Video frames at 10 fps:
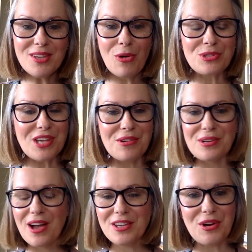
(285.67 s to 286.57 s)

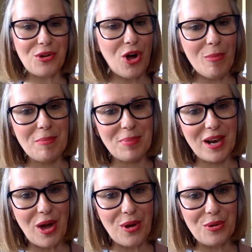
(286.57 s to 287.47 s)
Also, comment
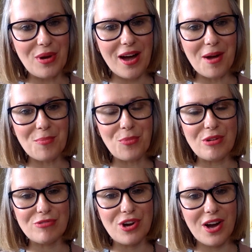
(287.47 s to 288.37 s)
below
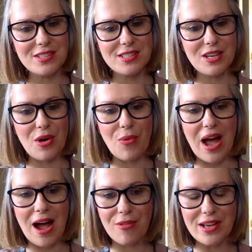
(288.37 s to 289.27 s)
with regards to
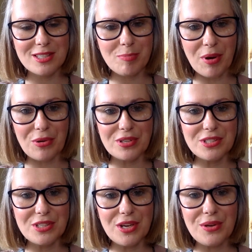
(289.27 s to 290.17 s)
how that's spoken
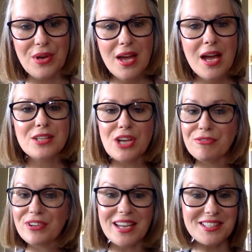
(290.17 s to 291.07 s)
to you.
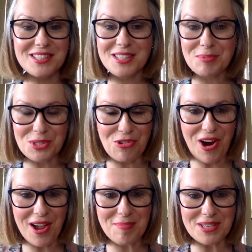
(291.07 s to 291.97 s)
Don't forget to
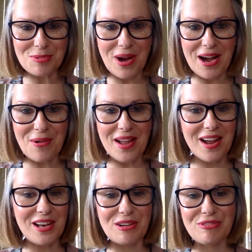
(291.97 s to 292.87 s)
subscribe as well, and
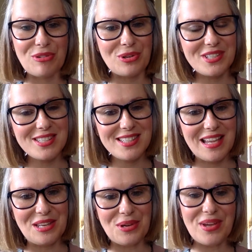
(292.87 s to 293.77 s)
I look forward to
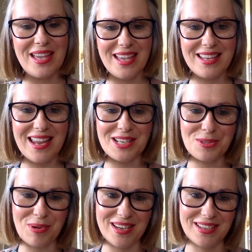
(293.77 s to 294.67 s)
seeing you here
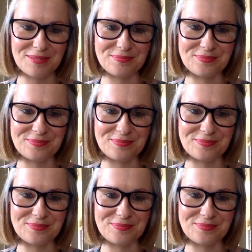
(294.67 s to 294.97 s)
next week.